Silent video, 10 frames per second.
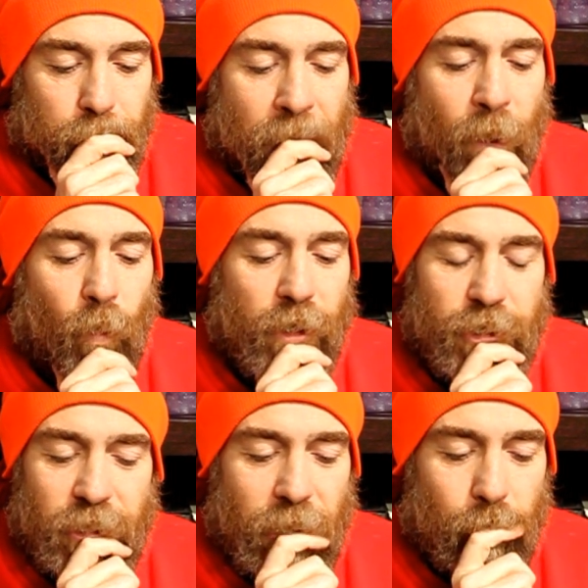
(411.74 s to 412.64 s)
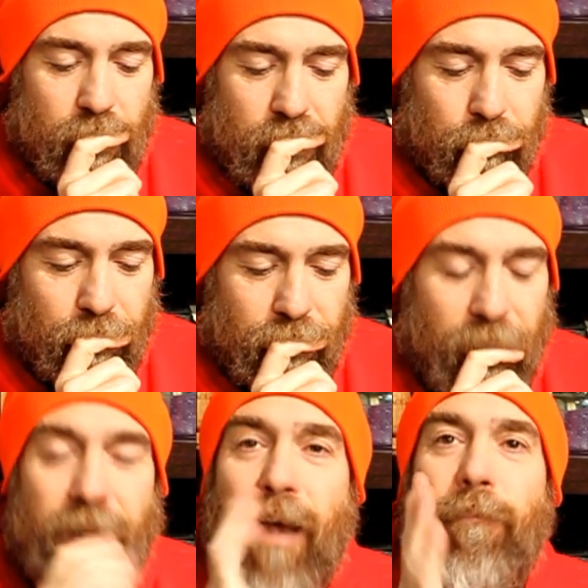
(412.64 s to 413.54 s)
I want to share with something
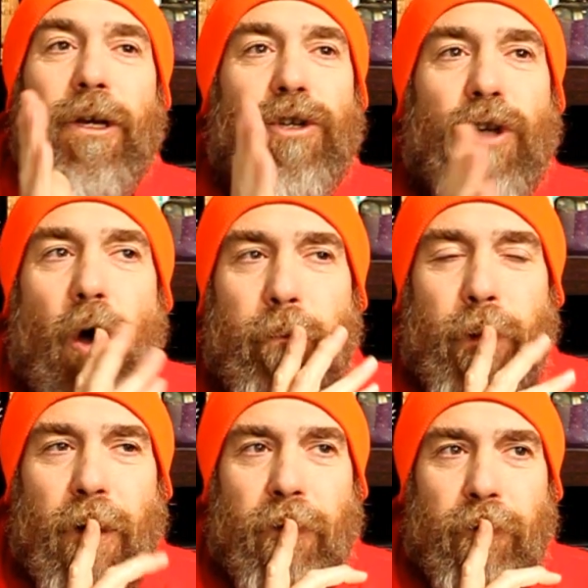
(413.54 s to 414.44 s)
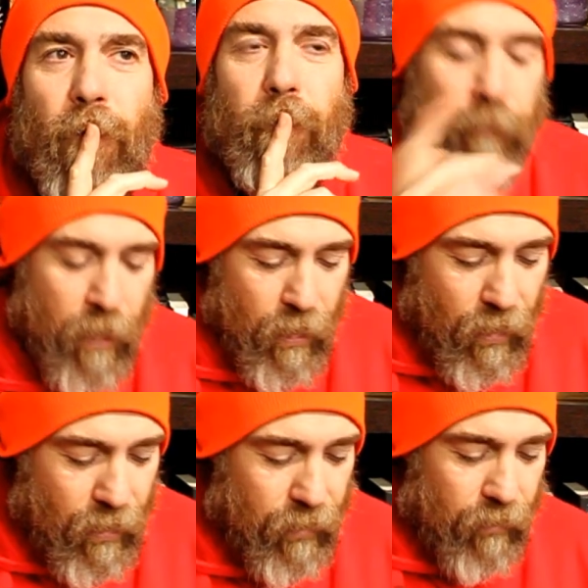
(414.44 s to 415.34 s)
that hit me so beautiful.
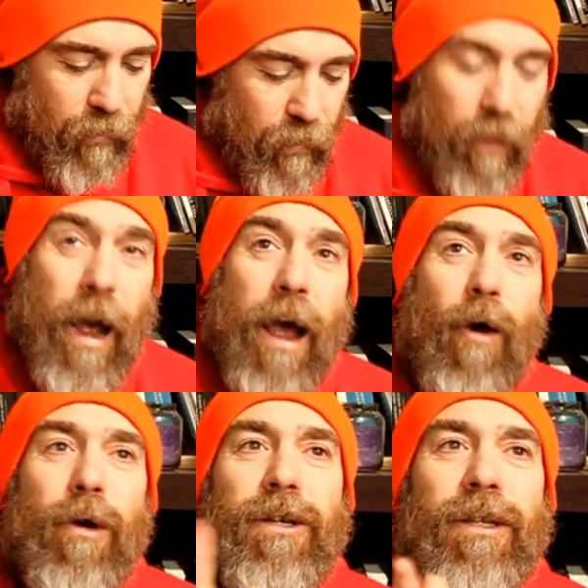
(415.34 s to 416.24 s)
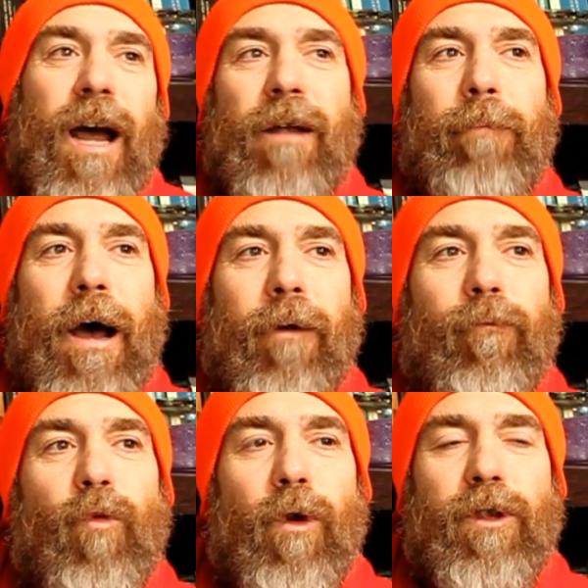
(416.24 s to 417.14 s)
Uh, I always thought about
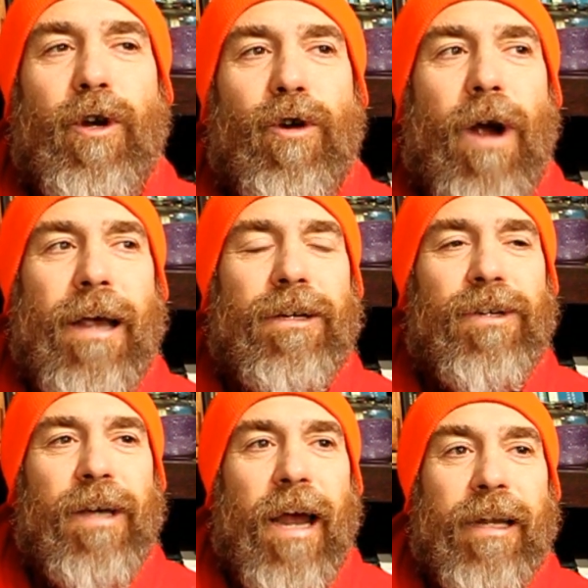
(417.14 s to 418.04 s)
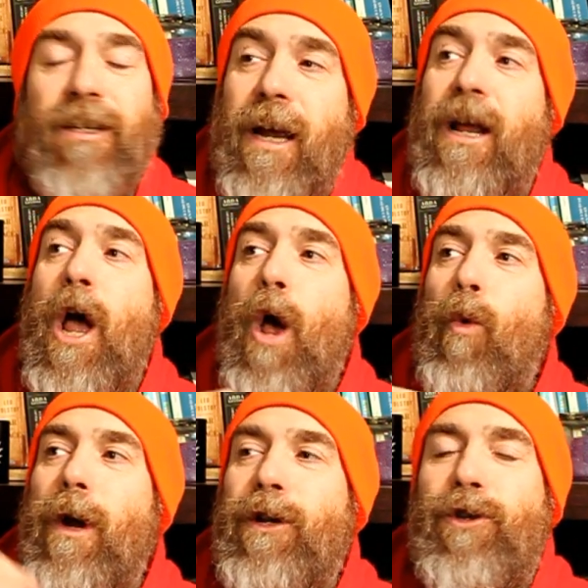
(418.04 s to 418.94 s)
what the Christ said. He said,
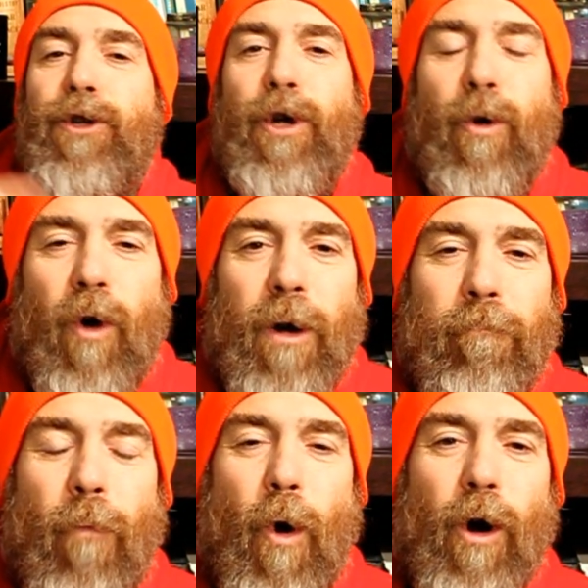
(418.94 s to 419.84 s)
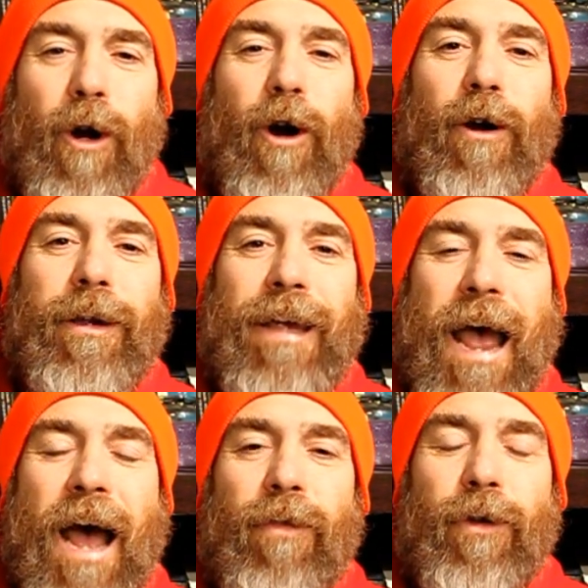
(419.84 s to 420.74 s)
when two or more are
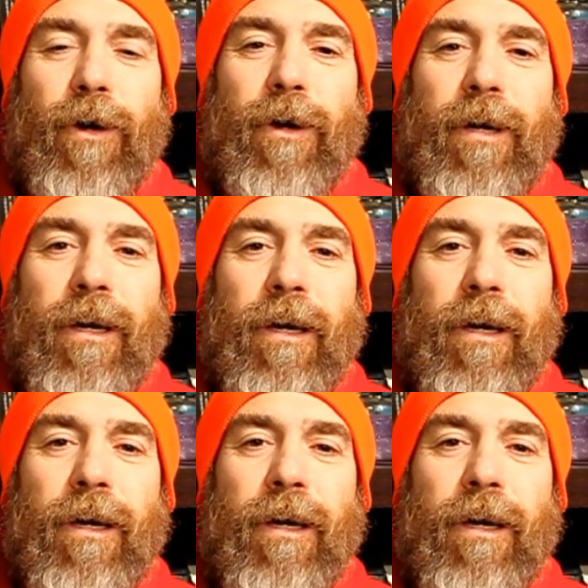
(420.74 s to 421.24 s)
gathered,